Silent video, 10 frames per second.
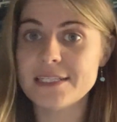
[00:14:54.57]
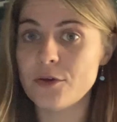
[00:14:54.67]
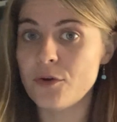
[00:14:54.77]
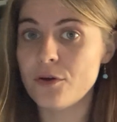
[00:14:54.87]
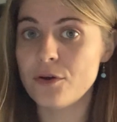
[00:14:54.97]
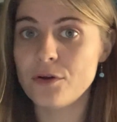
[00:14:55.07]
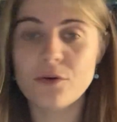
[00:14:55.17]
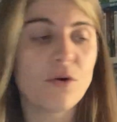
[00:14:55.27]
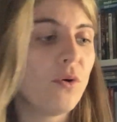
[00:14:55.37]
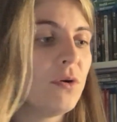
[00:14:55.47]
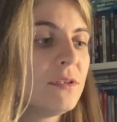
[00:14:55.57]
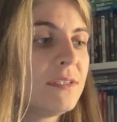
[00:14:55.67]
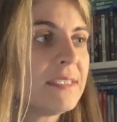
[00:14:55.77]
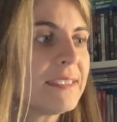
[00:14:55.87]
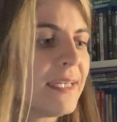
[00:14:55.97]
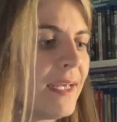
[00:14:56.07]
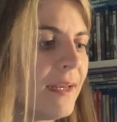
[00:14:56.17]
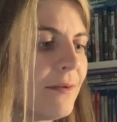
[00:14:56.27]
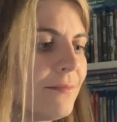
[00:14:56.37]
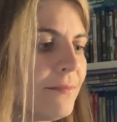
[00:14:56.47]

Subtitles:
So Cold Skin.